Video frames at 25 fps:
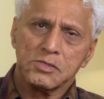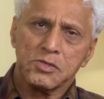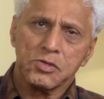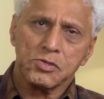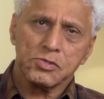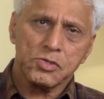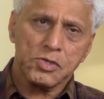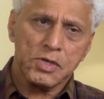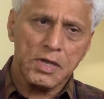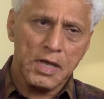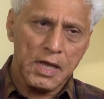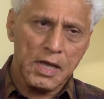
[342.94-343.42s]
So
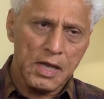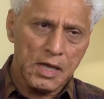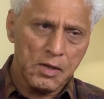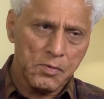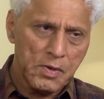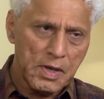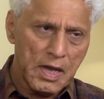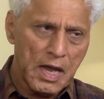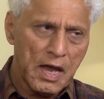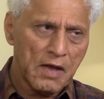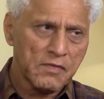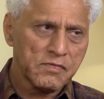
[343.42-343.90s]
today
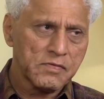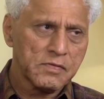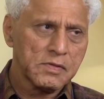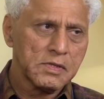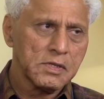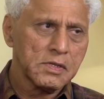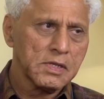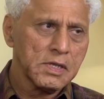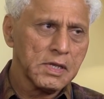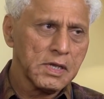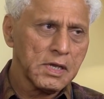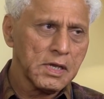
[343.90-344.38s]
we have
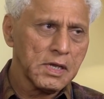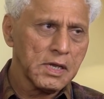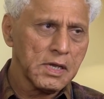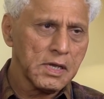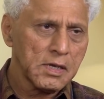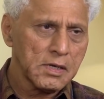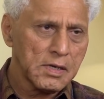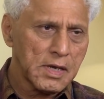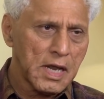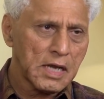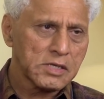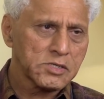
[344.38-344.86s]

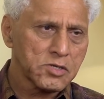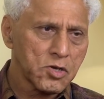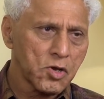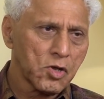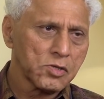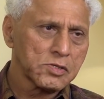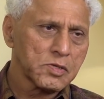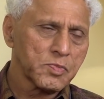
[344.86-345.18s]
the National